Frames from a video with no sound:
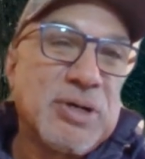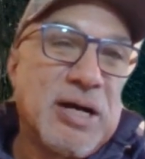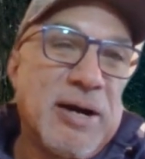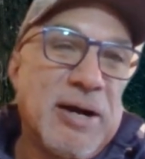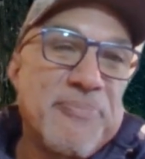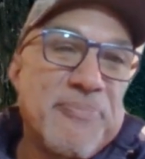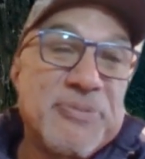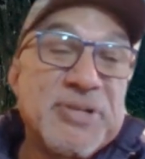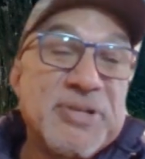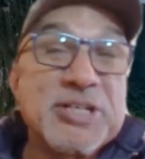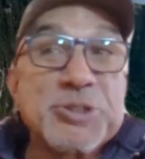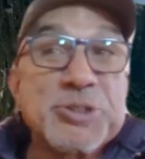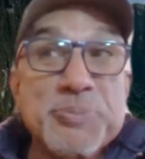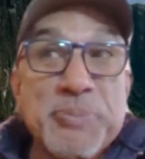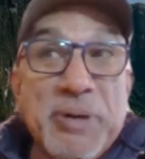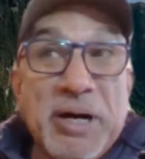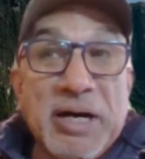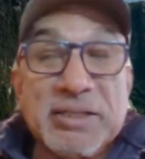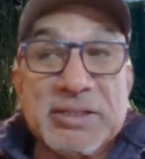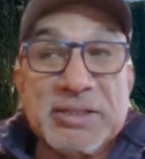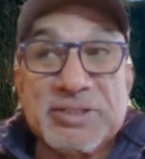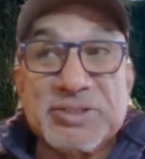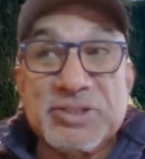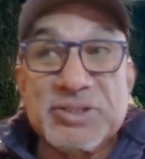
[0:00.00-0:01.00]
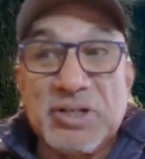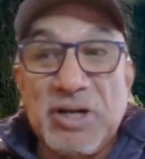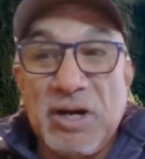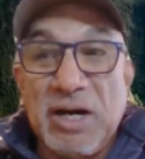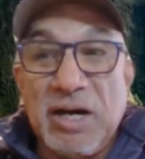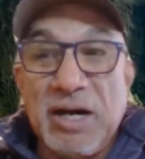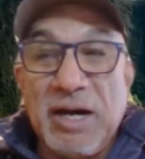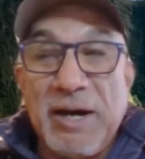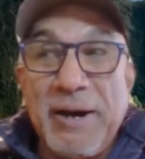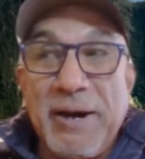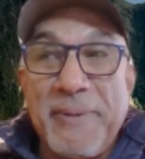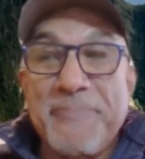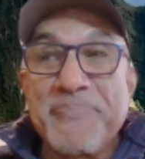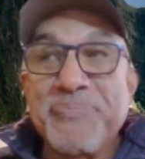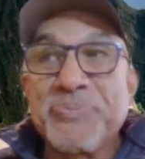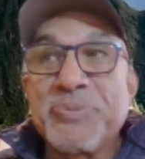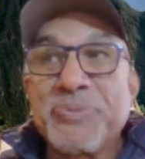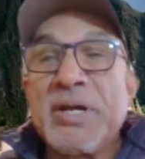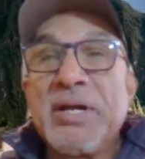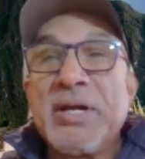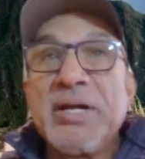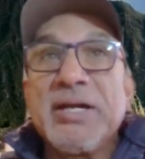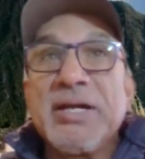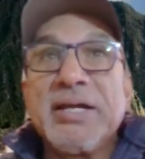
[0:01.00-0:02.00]
Um, this month is um,
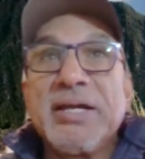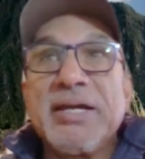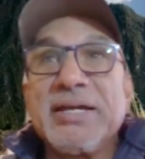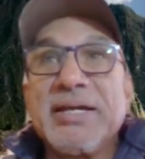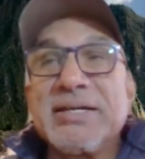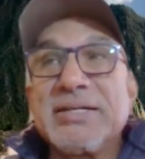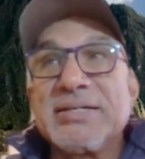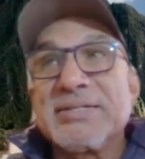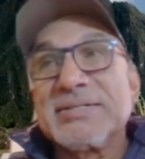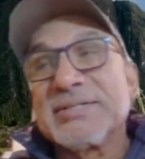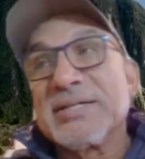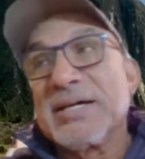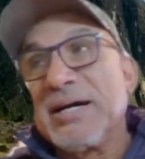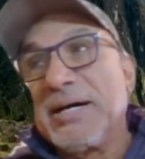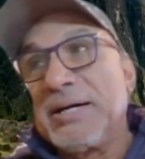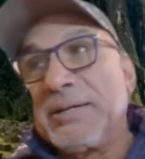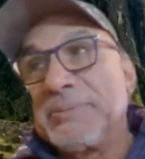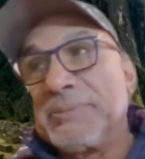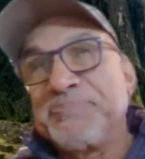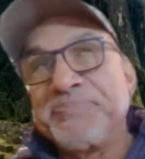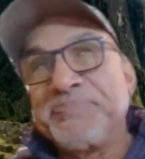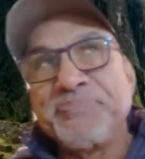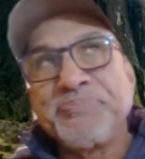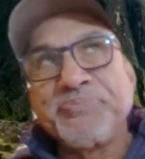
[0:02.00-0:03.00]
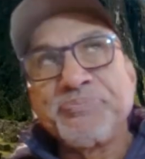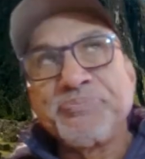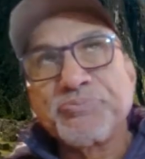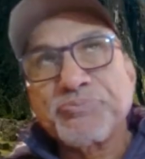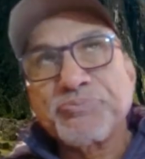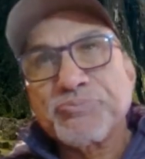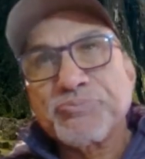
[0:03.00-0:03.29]
is um,